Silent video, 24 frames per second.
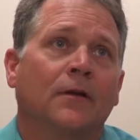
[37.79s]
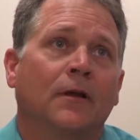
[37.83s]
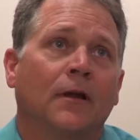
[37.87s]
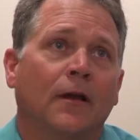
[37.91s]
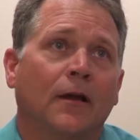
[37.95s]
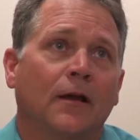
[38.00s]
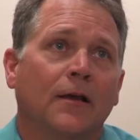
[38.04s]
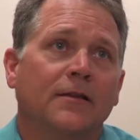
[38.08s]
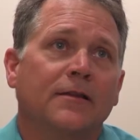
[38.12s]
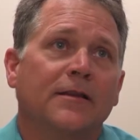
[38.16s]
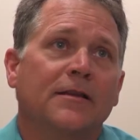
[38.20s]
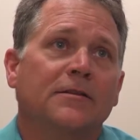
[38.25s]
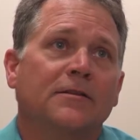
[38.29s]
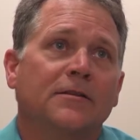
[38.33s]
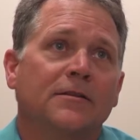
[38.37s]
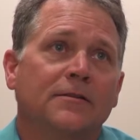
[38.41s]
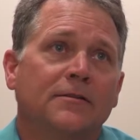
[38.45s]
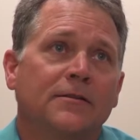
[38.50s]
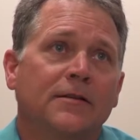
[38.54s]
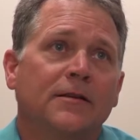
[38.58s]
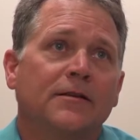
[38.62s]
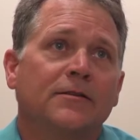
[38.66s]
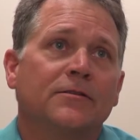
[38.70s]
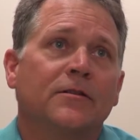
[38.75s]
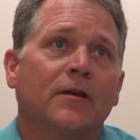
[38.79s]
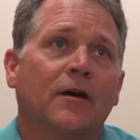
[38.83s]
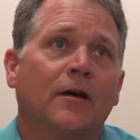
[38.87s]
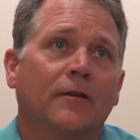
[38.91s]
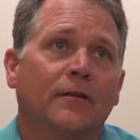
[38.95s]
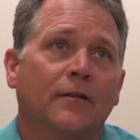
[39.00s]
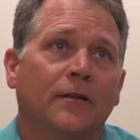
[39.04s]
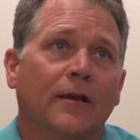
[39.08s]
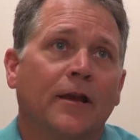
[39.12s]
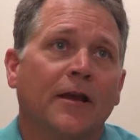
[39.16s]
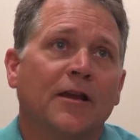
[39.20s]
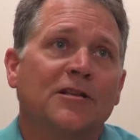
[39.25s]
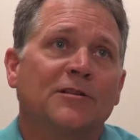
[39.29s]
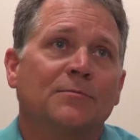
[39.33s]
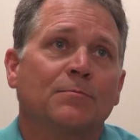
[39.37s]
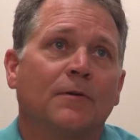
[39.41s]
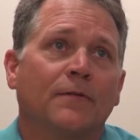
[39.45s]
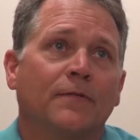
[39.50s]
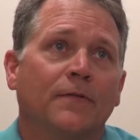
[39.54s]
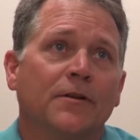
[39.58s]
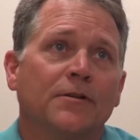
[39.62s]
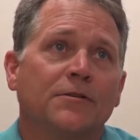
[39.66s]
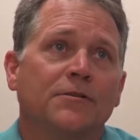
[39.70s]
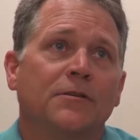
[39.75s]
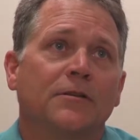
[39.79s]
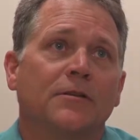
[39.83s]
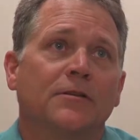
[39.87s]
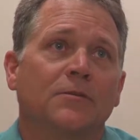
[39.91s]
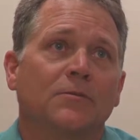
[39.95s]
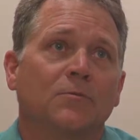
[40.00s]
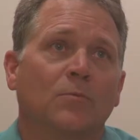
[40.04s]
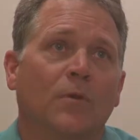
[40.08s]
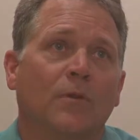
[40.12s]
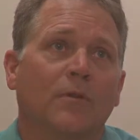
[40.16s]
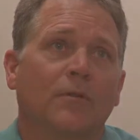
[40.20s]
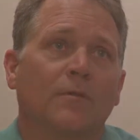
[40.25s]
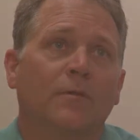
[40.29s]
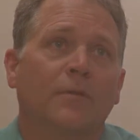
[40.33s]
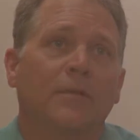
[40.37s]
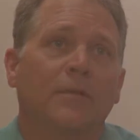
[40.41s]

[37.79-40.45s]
Uh, TCC's thought that cancer prevention is one of their